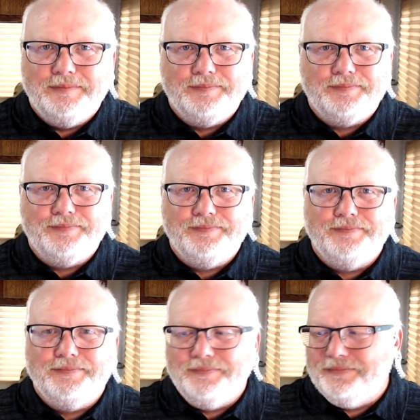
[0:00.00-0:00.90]

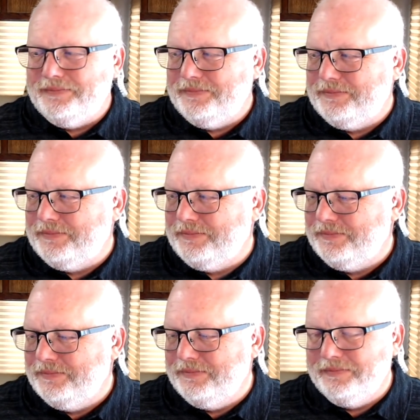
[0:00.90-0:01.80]

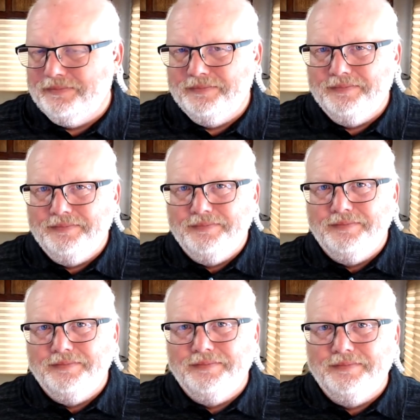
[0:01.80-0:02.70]

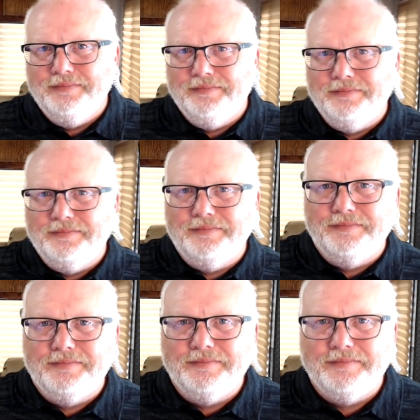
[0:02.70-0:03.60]

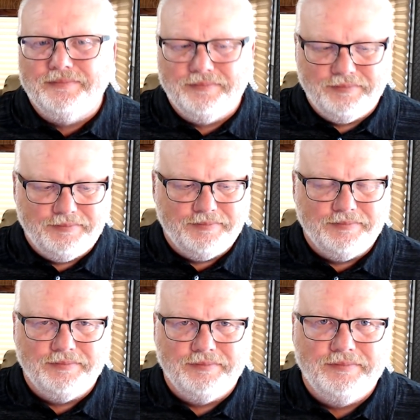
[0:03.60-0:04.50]

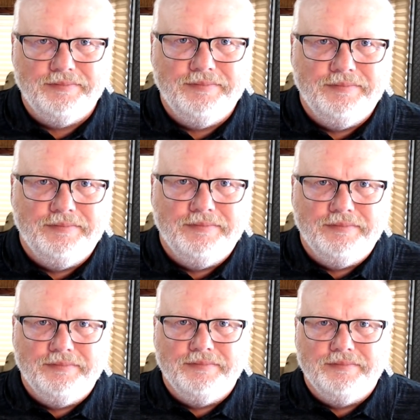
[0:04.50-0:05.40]

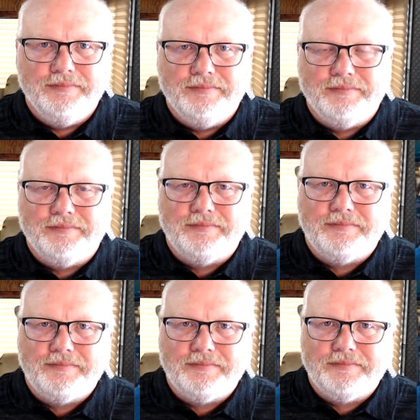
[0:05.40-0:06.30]

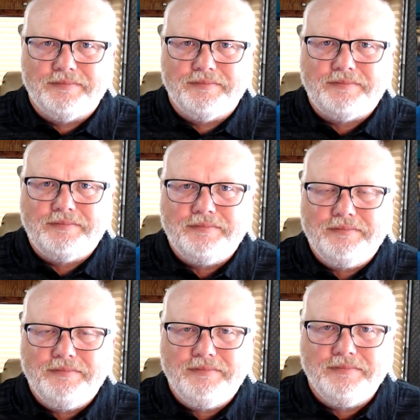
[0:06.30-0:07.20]

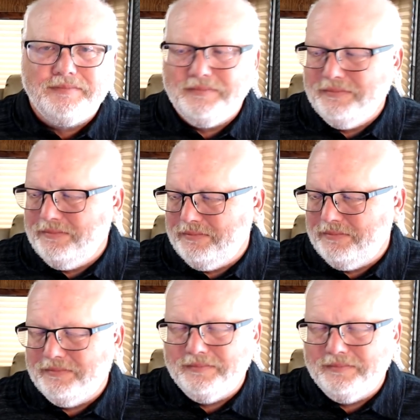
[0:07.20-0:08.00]
This person isn't speaking.